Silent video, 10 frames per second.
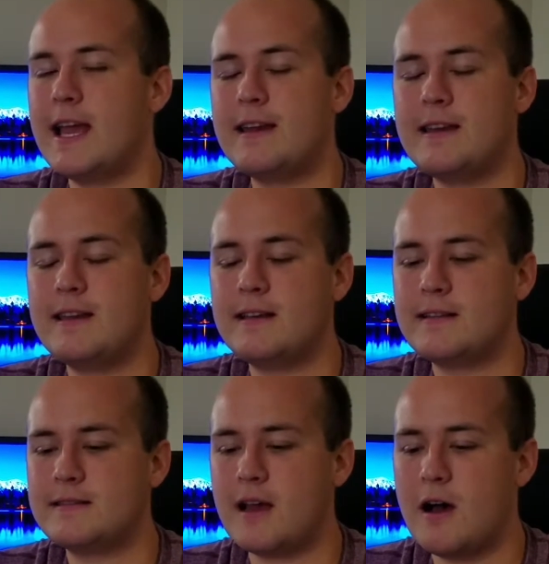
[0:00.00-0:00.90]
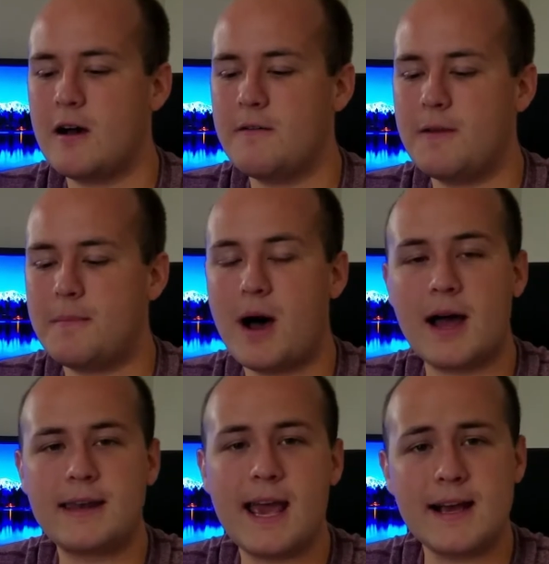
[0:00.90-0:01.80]
endings of the
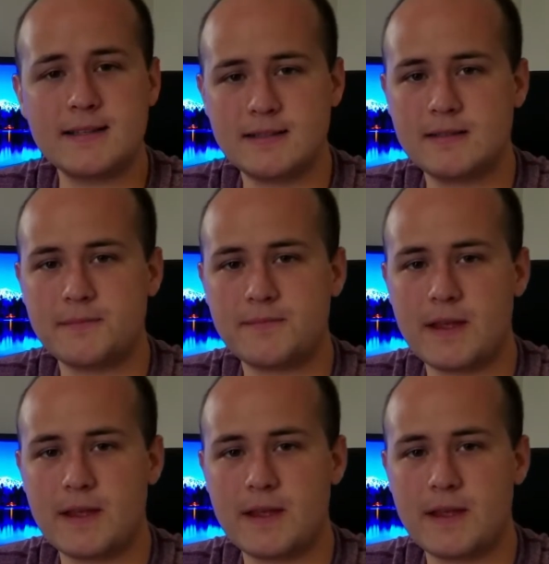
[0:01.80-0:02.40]
podcasts.